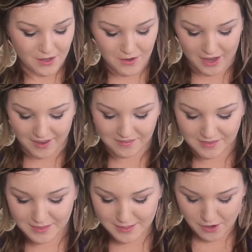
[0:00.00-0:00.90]
Okay,
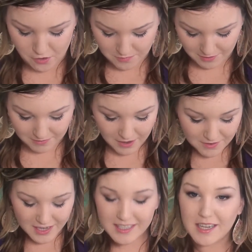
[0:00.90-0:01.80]
so my
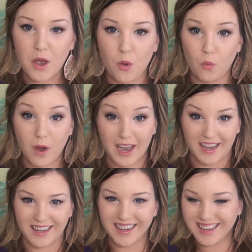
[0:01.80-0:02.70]
favorite
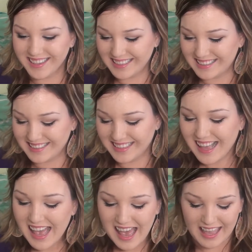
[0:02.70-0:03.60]
wine,
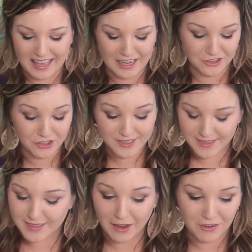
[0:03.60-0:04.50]
and I just
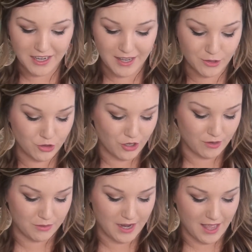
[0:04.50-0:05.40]
discovered it in
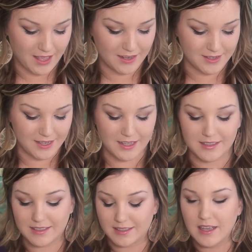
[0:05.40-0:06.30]
June, and
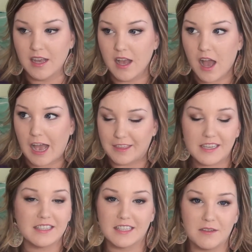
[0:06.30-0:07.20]
I
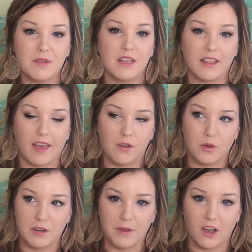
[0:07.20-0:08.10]
think it's going to be like
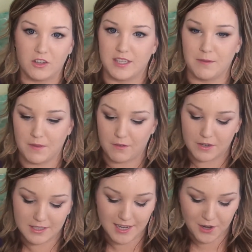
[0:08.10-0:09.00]
one of my all-time
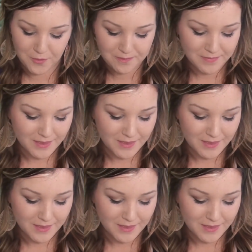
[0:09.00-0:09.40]
favorites now,